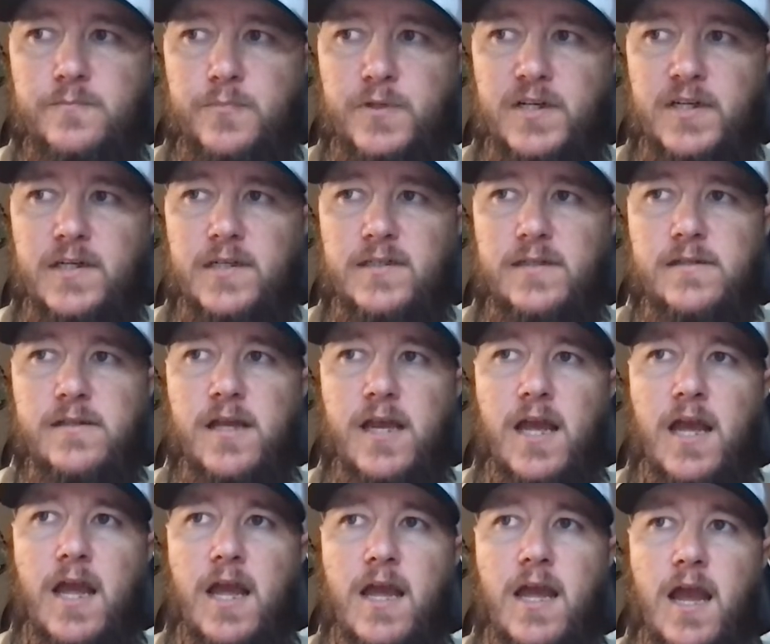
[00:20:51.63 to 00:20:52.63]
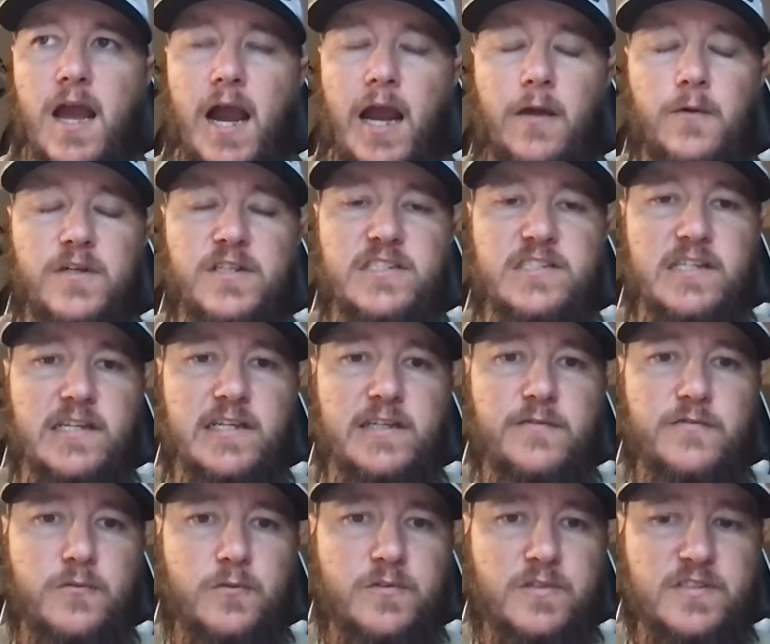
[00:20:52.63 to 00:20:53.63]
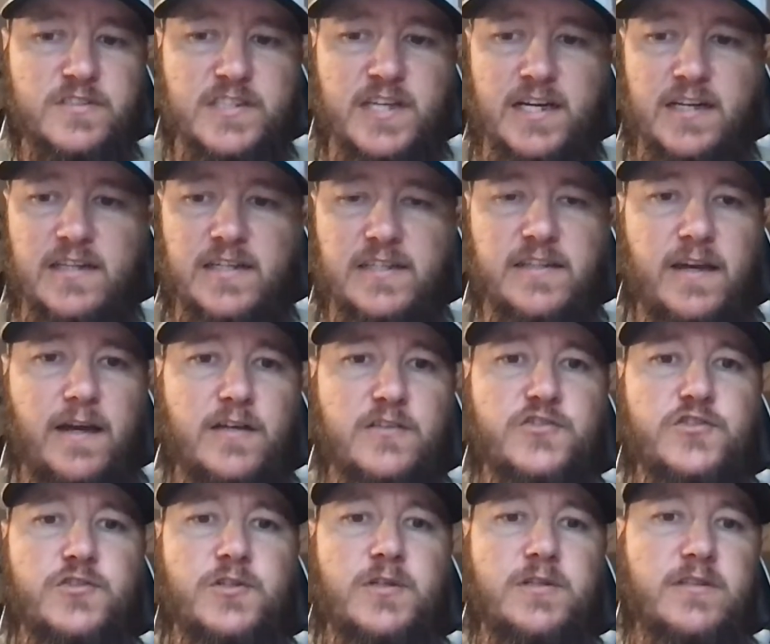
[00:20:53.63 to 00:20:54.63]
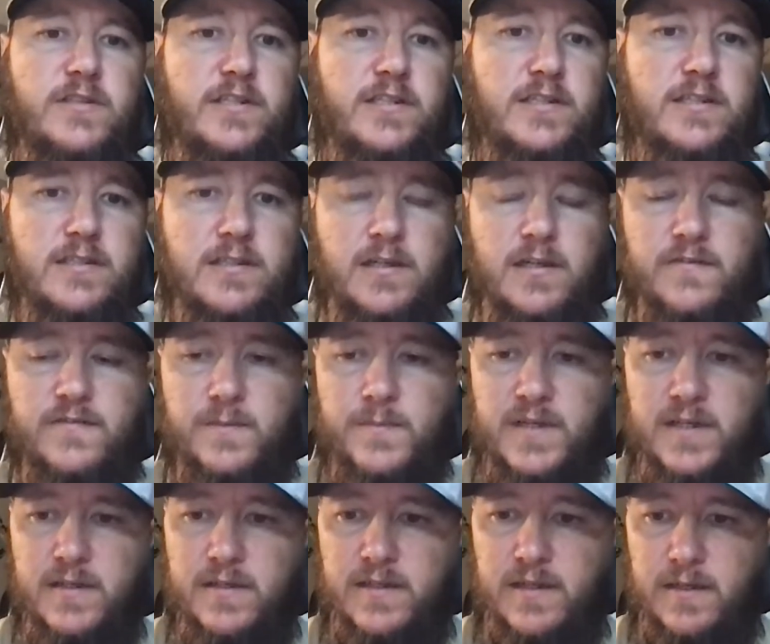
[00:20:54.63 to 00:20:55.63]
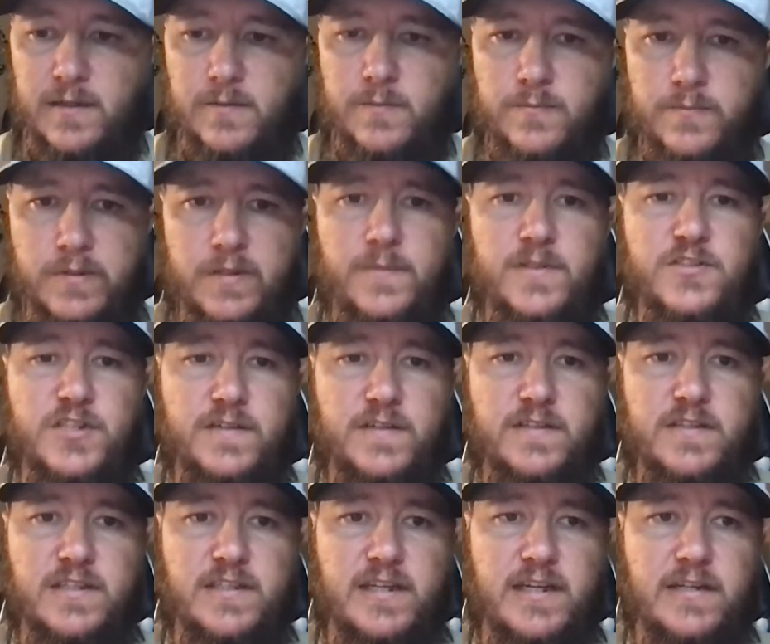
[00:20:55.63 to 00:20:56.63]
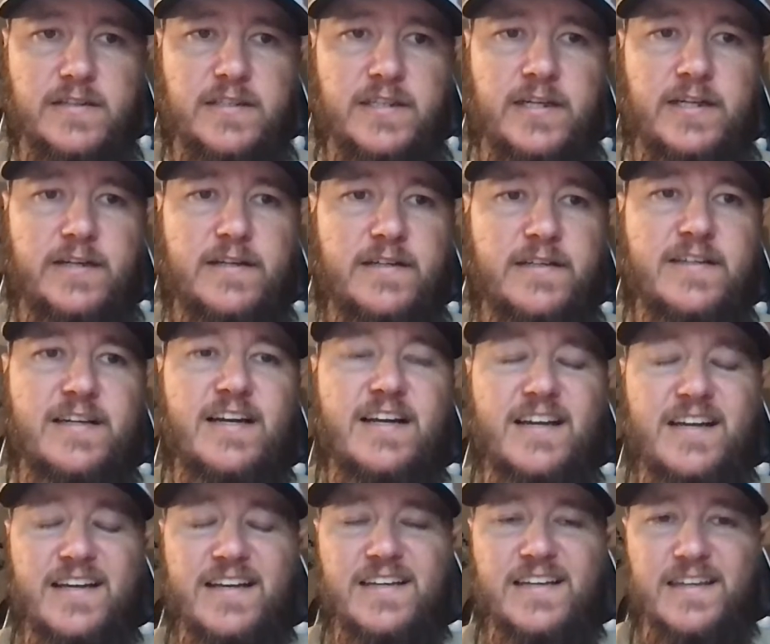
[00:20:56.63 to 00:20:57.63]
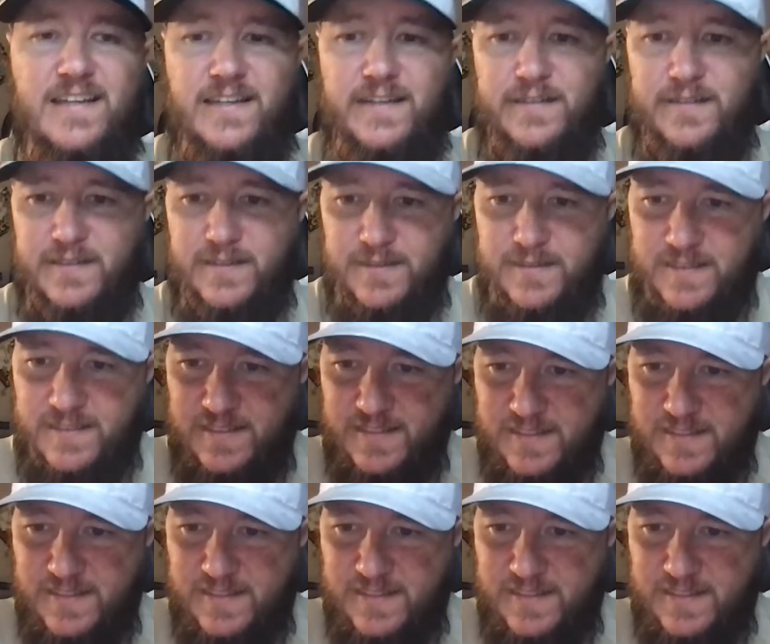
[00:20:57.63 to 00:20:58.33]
But I always say Florida is kind of like the Australia of America. Pretty much everything down here can kill you.